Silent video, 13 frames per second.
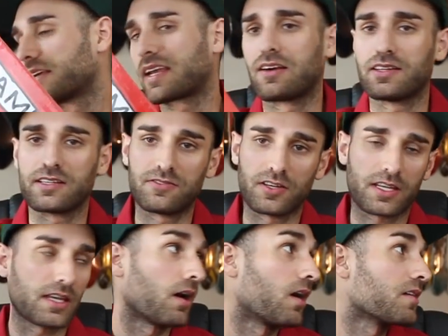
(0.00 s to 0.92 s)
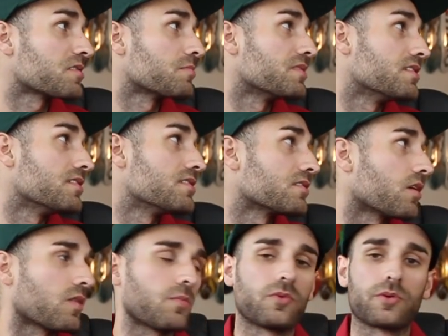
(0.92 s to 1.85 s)
like how like fucking awesome it is and
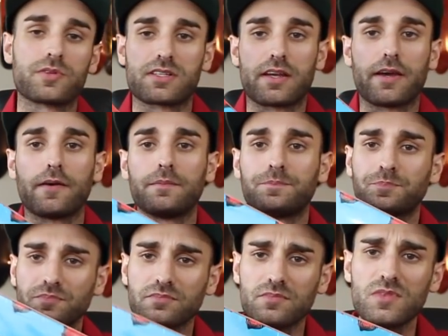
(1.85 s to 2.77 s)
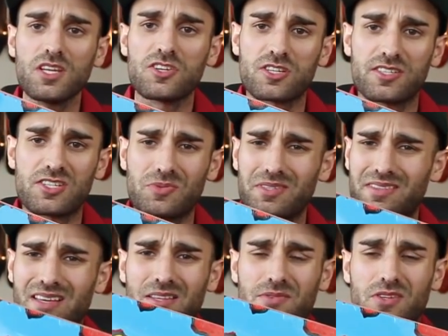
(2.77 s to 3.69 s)
all the boards now. So I just really
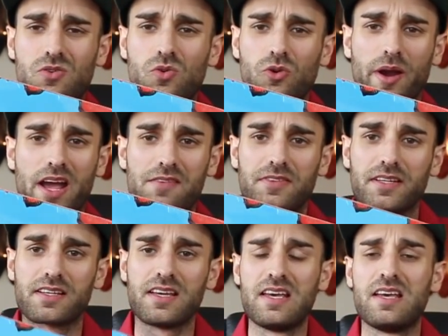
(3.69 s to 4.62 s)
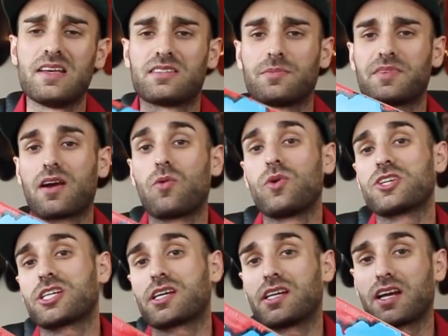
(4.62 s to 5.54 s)
thought it was a cool graphic. Something I
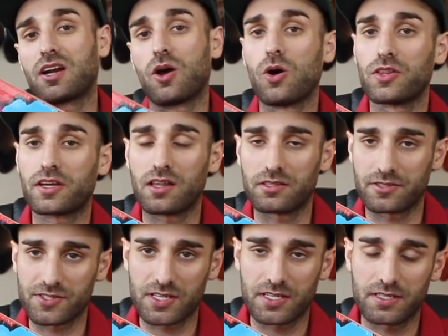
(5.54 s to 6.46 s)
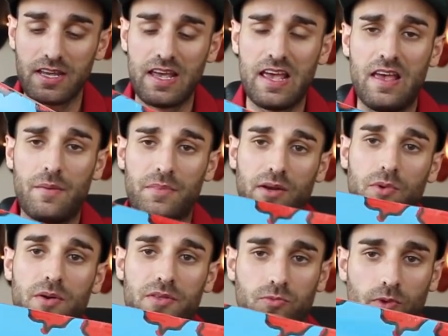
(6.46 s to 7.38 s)
wish I could have got all the colors in, but I
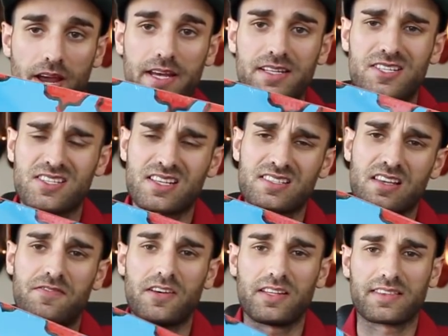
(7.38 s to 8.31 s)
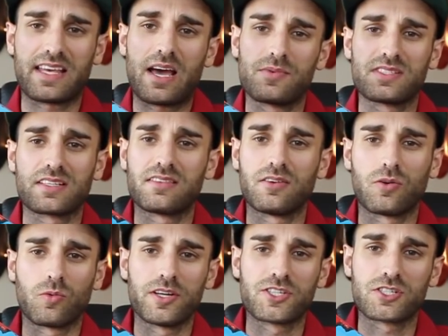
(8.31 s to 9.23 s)
went with red just because I felt like that was like the
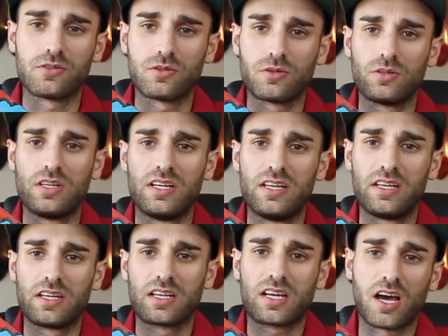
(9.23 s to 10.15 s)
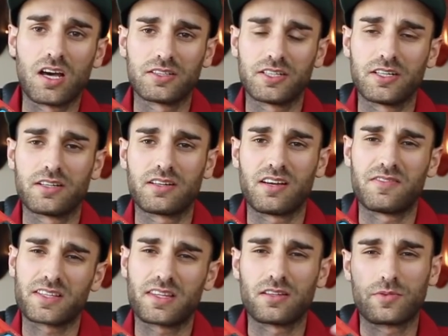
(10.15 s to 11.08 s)
original color. I
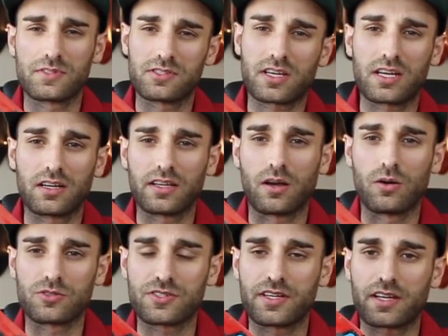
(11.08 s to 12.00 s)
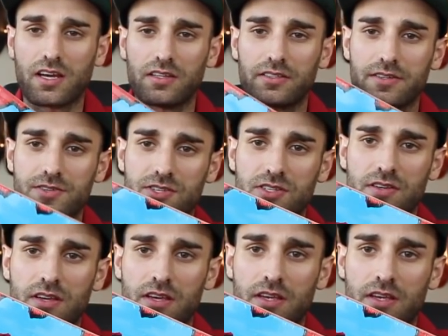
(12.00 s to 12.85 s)
felt like the other ones look kind of like alternate colors.